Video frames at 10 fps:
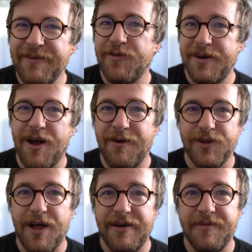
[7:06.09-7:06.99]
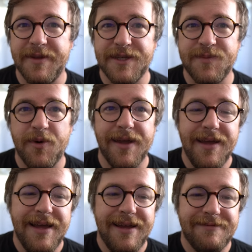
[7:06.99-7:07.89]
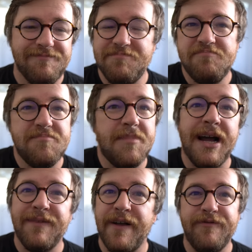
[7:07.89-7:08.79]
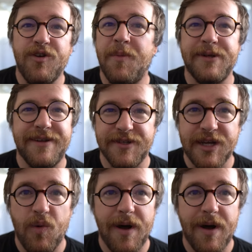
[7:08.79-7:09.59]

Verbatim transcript: I've read an awful lot of them at this point. I loved almost every single